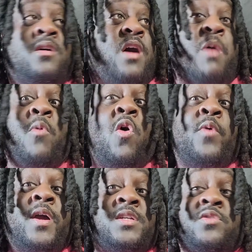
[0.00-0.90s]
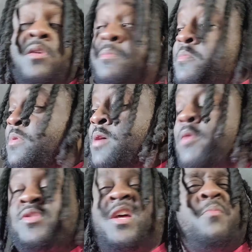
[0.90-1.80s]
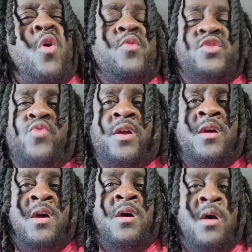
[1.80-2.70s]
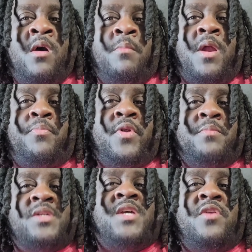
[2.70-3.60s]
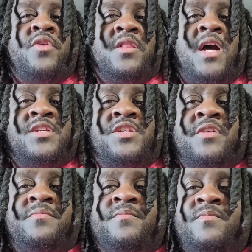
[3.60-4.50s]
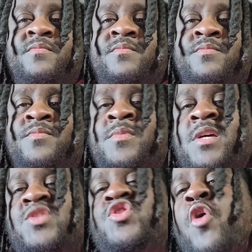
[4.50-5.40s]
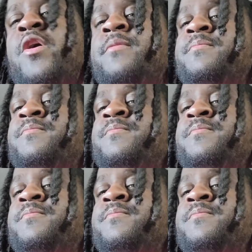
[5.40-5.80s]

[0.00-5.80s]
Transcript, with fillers: I'm always, I won't say I'm always right, but I pretty much hit on a lot of shit. Let's do it.